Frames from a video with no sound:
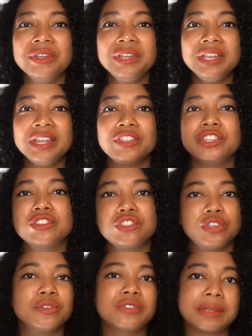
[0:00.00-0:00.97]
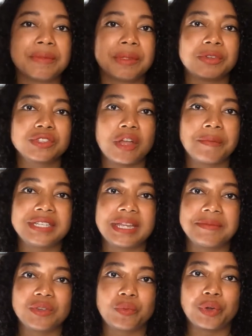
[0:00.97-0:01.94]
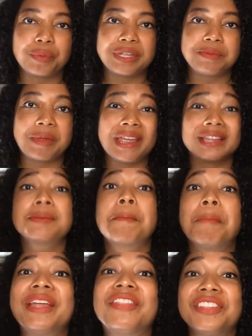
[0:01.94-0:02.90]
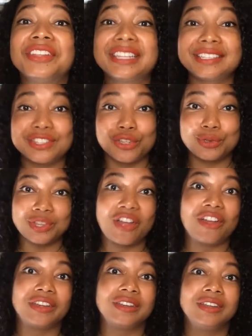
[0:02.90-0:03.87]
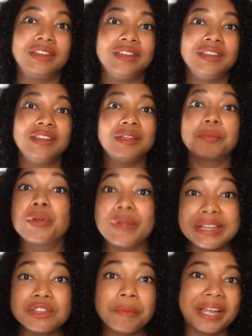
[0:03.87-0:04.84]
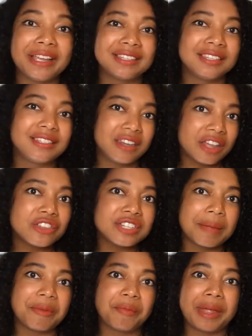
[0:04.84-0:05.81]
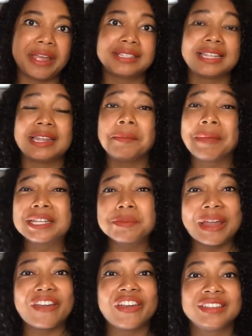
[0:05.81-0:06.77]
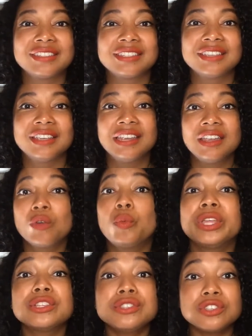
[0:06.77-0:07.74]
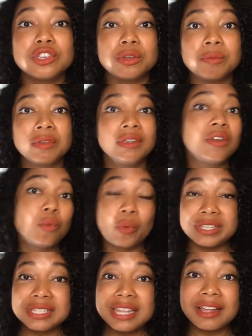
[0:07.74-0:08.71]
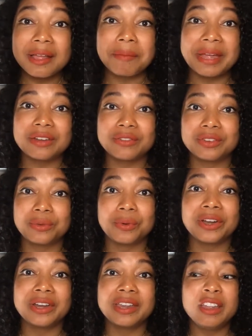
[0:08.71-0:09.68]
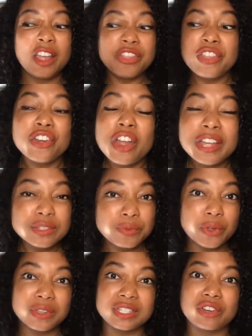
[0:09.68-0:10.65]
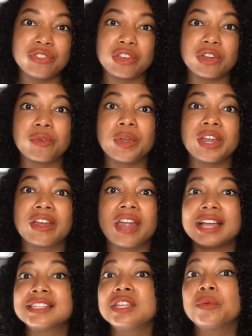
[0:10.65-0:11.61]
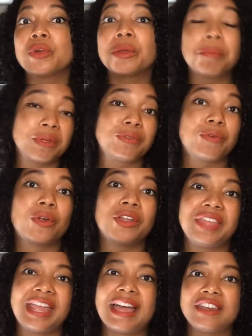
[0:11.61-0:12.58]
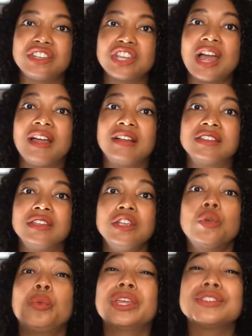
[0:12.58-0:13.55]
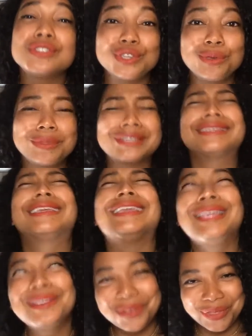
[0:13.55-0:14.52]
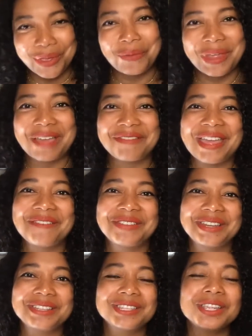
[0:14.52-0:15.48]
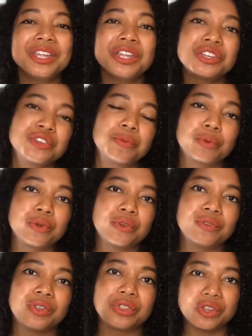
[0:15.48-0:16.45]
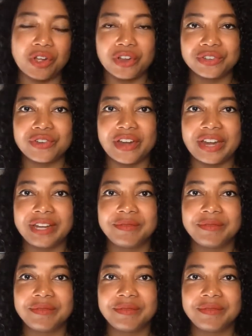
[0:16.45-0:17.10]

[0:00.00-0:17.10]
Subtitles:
these are two of some of the most common types of workplace bias, but the list goes on. Parental bias is another type of bias that impacts parents. We assume once they come back to work, they're not as focused on their career as they were before they had a child. We assume this even though we have evidence to prove the contrary.